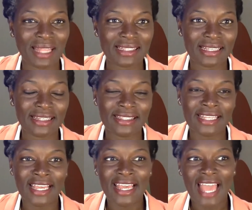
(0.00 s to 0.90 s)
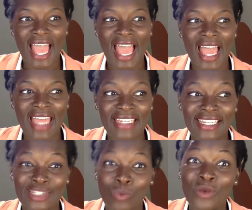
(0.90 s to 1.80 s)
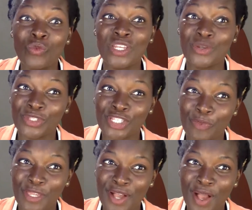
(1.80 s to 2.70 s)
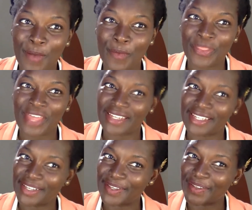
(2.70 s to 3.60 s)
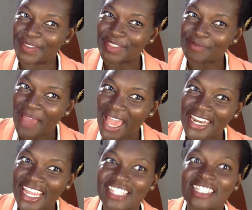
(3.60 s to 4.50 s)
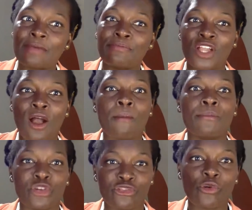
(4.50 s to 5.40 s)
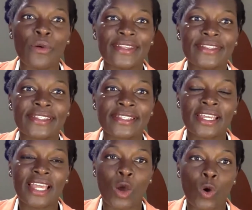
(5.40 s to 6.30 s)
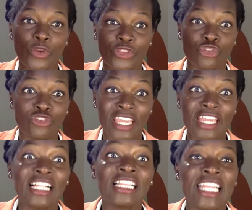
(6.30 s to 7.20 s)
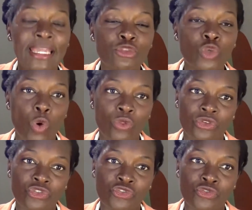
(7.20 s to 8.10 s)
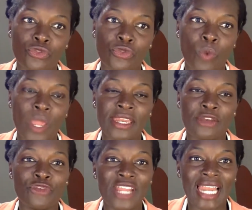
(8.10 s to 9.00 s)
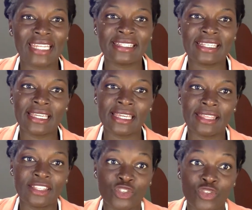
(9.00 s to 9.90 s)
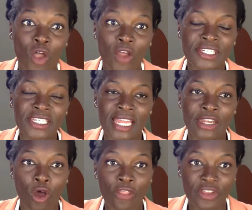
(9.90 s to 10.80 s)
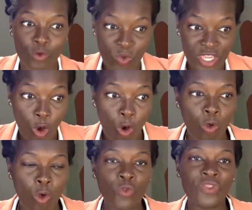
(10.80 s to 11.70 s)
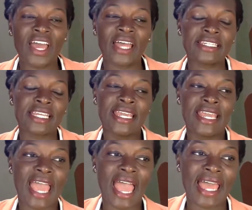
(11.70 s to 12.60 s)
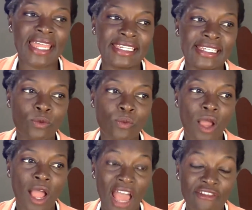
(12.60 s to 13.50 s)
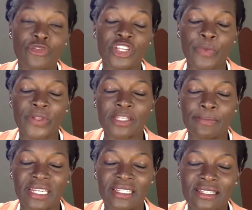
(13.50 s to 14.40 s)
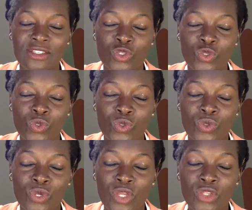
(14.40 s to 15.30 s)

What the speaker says: matters. And it's when we don't speak up that the bad eggs can become your voice, or they can claim to own the truth, when in reality, it's not. And we all own that and have a responsibility to